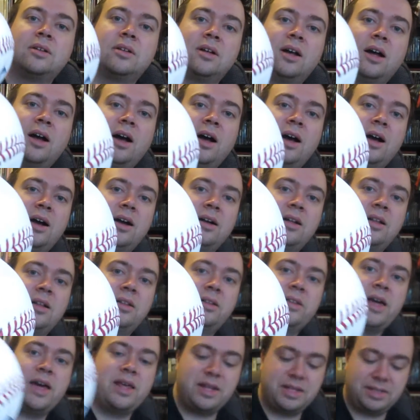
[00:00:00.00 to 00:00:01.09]

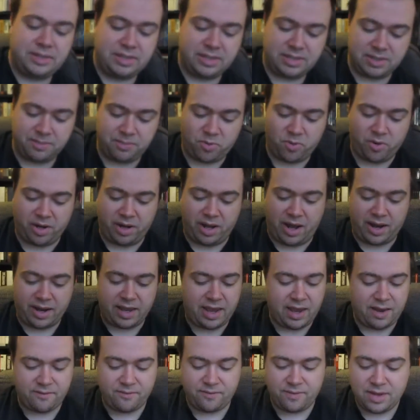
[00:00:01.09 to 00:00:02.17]
That is disappointing. I
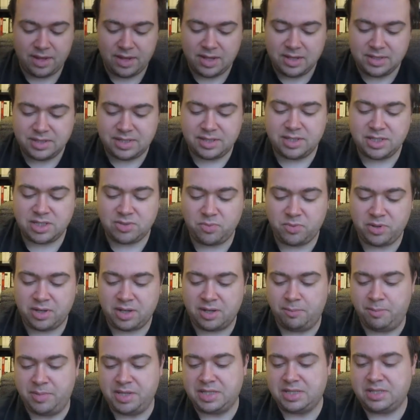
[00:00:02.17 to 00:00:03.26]
can't, see this one, it
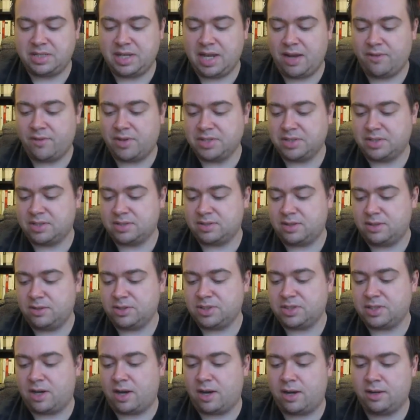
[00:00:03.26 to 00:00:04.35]
can be saved because it
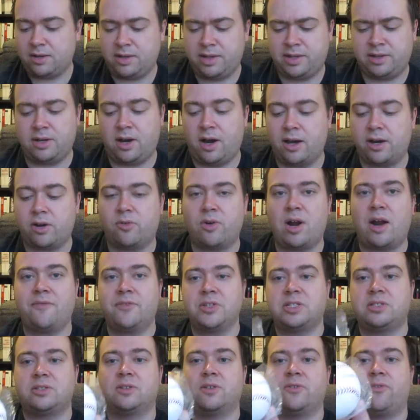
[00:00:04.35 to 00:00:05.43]
looks like the autograph
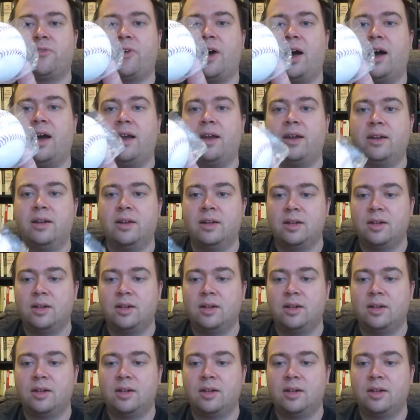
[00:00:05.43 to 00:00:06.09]
is still fine.